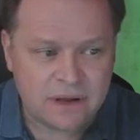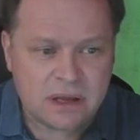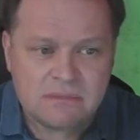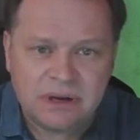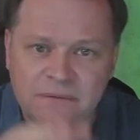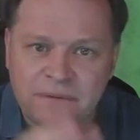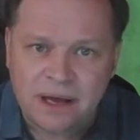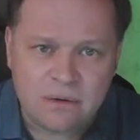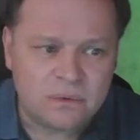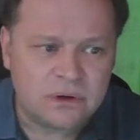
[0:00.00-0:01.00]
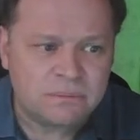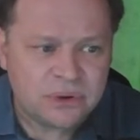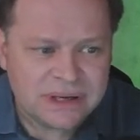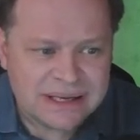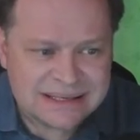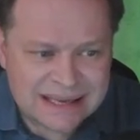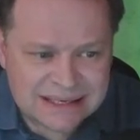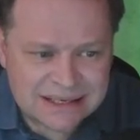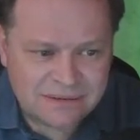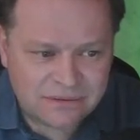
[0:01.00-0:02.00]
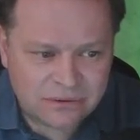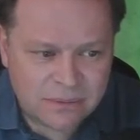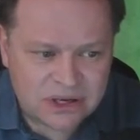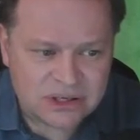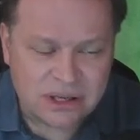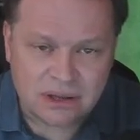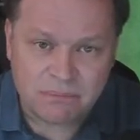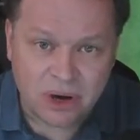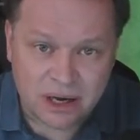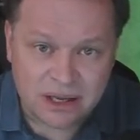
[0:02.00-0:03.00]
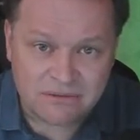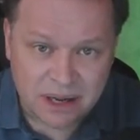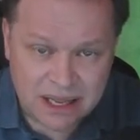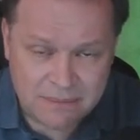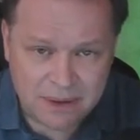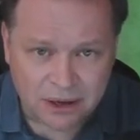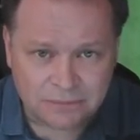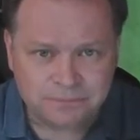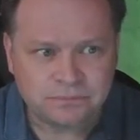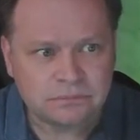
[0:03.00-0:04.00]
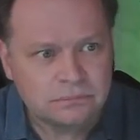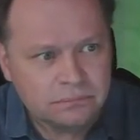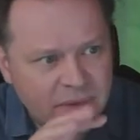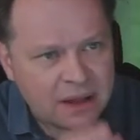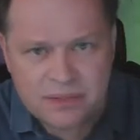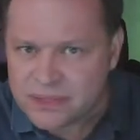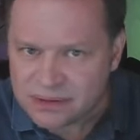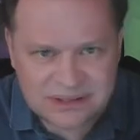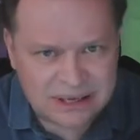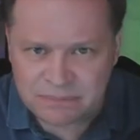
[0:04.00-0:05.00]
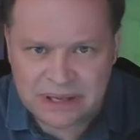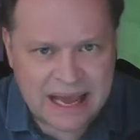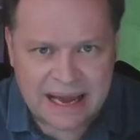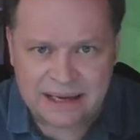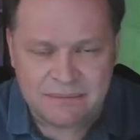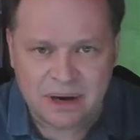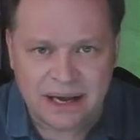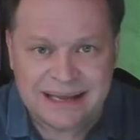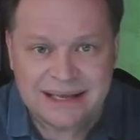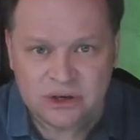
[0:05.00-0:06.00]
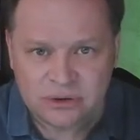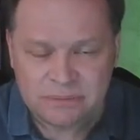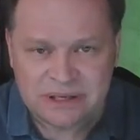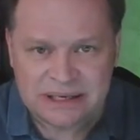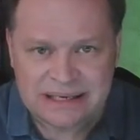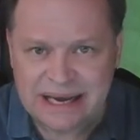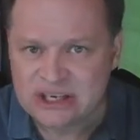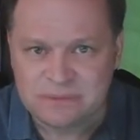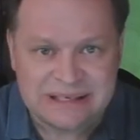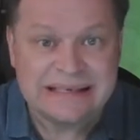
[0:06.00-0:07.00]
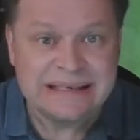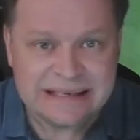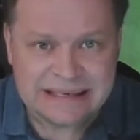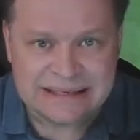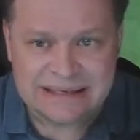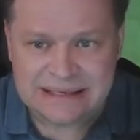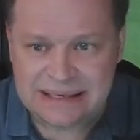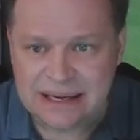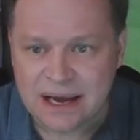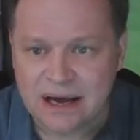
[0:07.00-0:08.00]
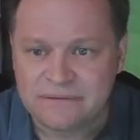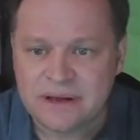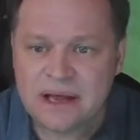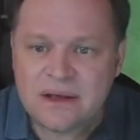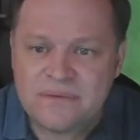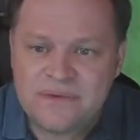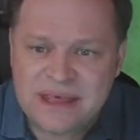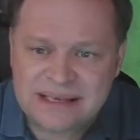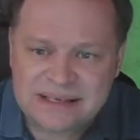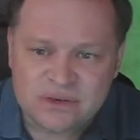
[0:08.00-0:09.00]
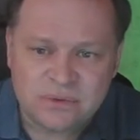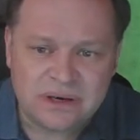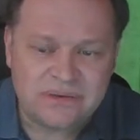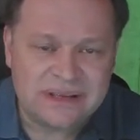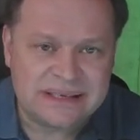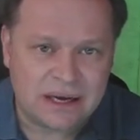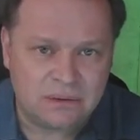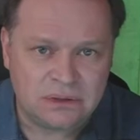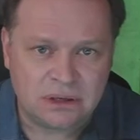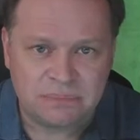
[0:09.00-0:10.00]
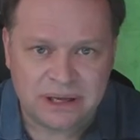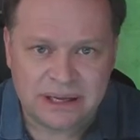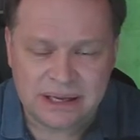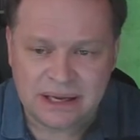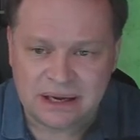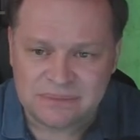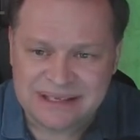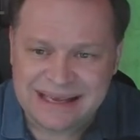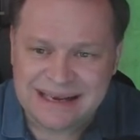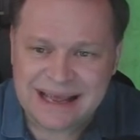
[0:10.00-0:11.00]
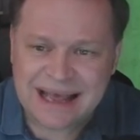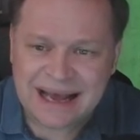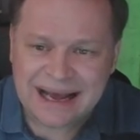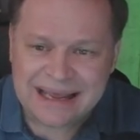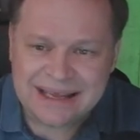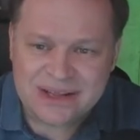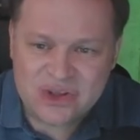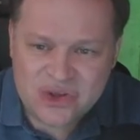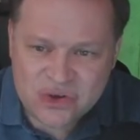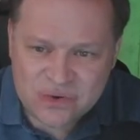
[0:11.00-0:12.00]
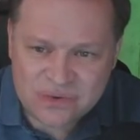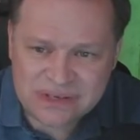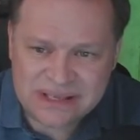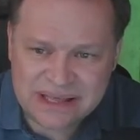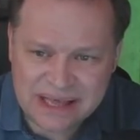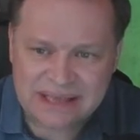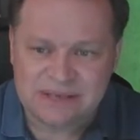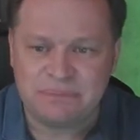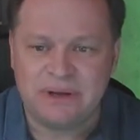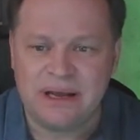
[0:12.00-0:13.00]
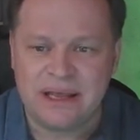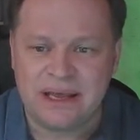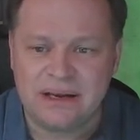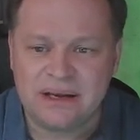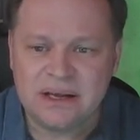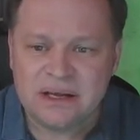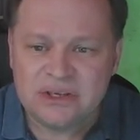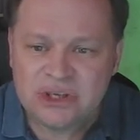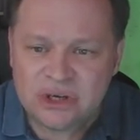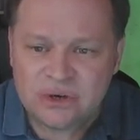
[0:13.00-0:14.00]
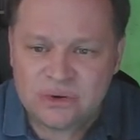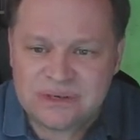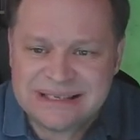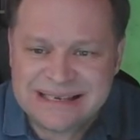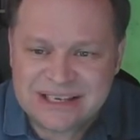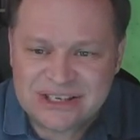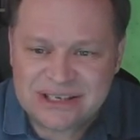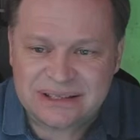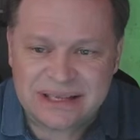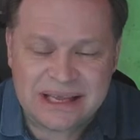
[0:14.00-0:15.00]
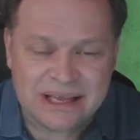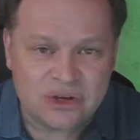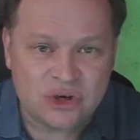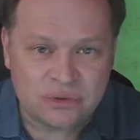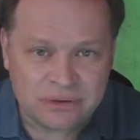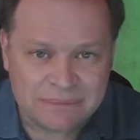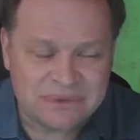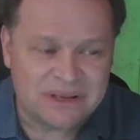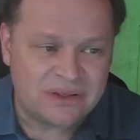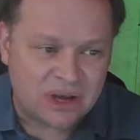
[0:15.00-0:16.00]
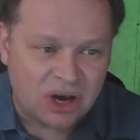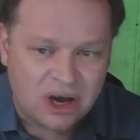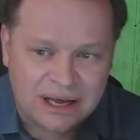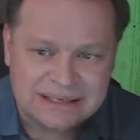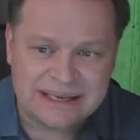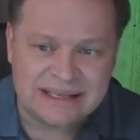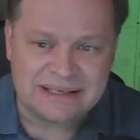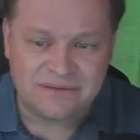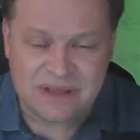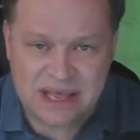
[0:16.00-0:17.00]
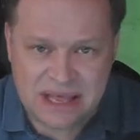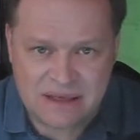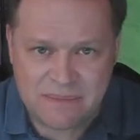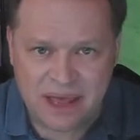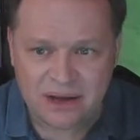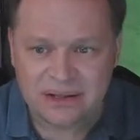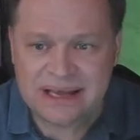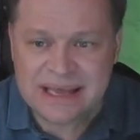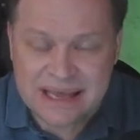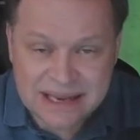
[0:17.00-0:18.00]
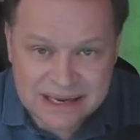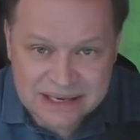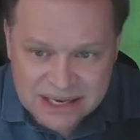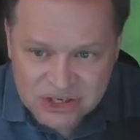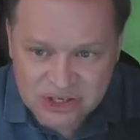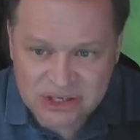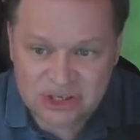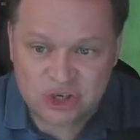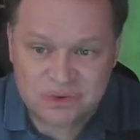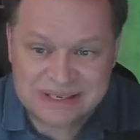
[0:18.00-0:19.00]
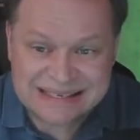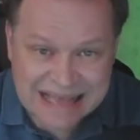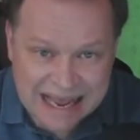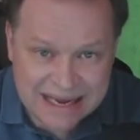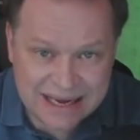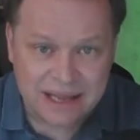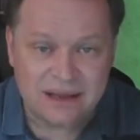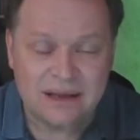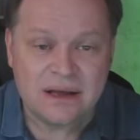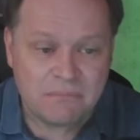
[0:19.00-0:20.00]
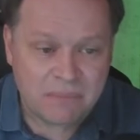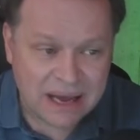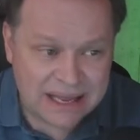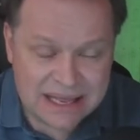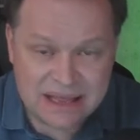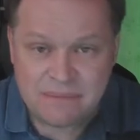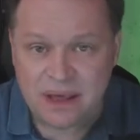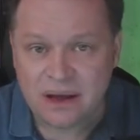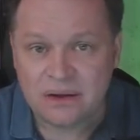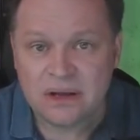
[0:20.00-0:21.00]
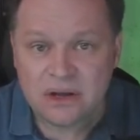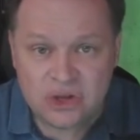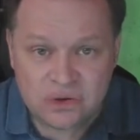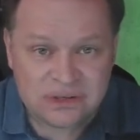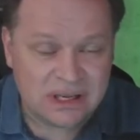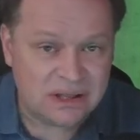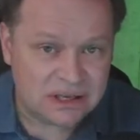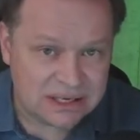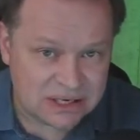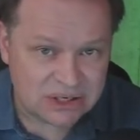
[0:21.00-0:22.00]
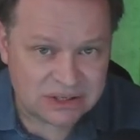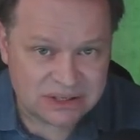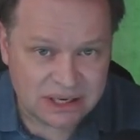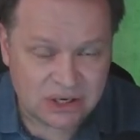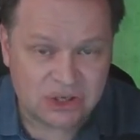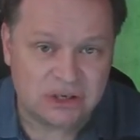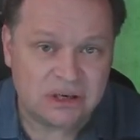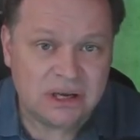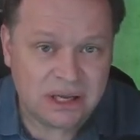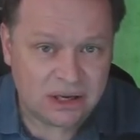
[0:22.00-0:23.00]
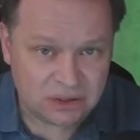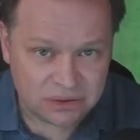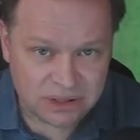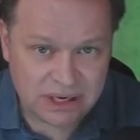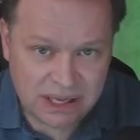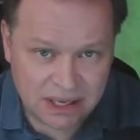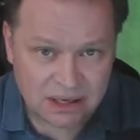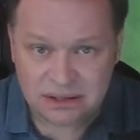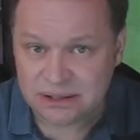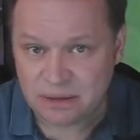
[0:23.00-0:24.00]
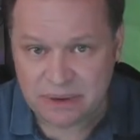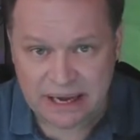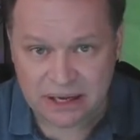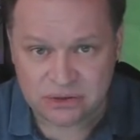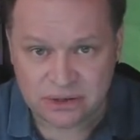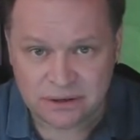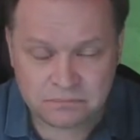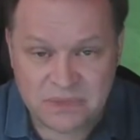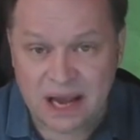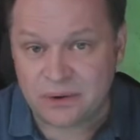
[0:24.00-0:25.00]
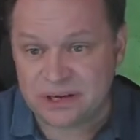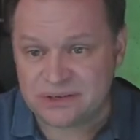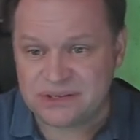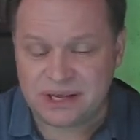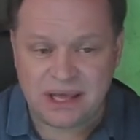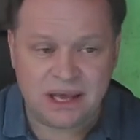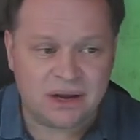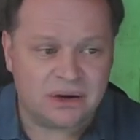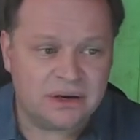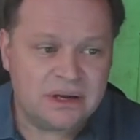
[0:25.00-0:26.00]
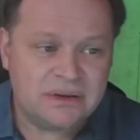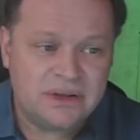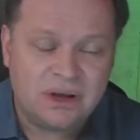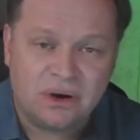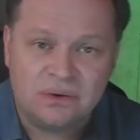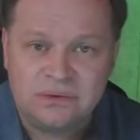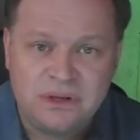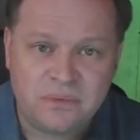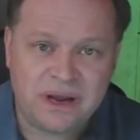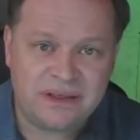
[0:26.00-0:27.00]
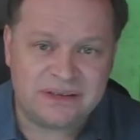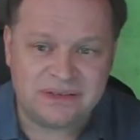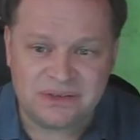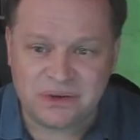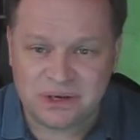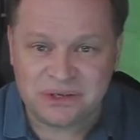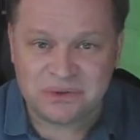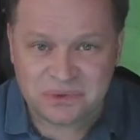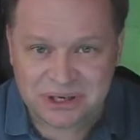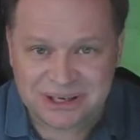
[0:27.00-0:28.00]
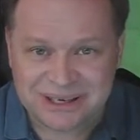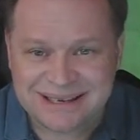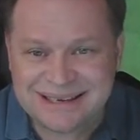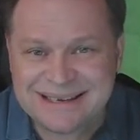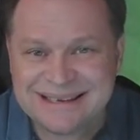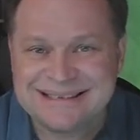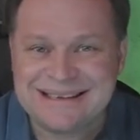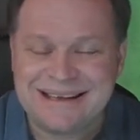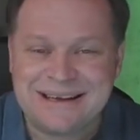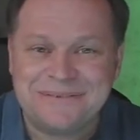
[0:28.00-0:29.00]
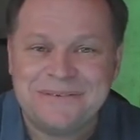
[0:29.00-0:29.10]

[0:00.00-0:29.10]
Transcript: But if I were putting sensitive information in the body of my email, simply adding my encrypted attachment isn't enough. This is where this Outlook plugin comes in. I can use this plugin to digitally encrypt the contents of the email in addition to signing my email using the digital signature included in Kleopatra. Now here's the kicker. The only way this is going to work is if